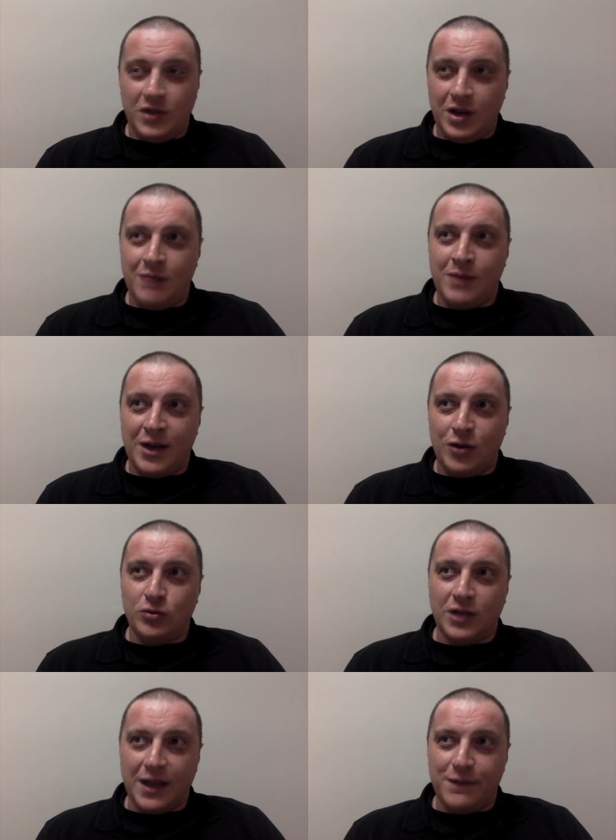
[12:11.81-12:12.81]
In my
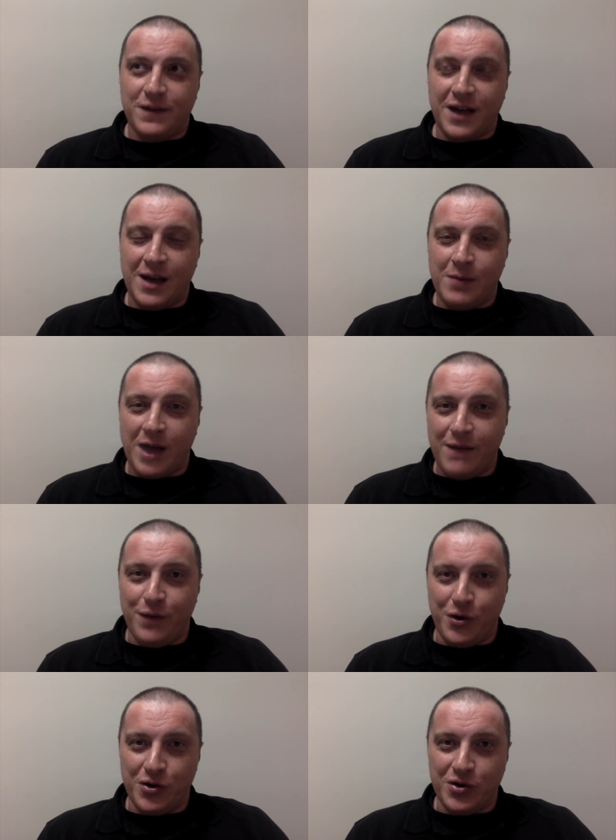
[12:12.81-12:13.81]
own lifetime, I've
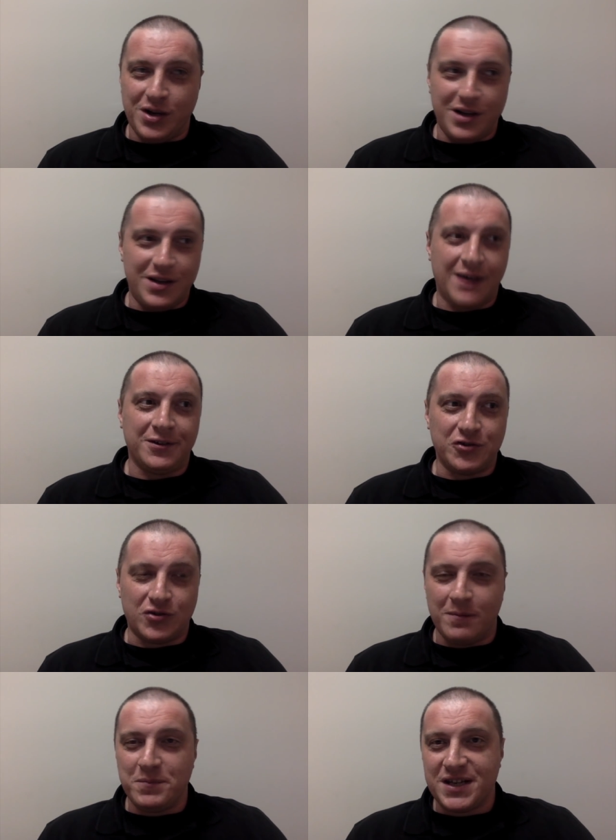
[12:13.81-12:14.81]
heard Donald
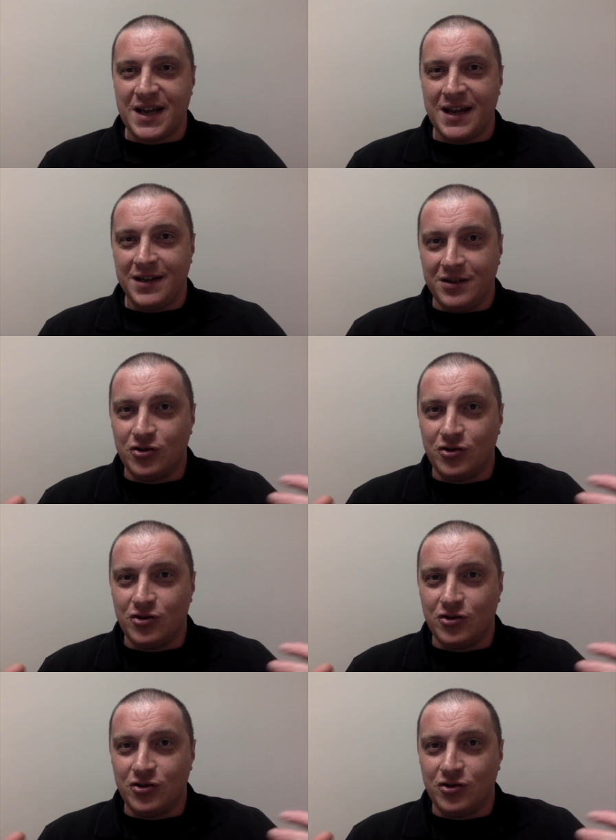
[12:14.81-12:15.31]
Trump say,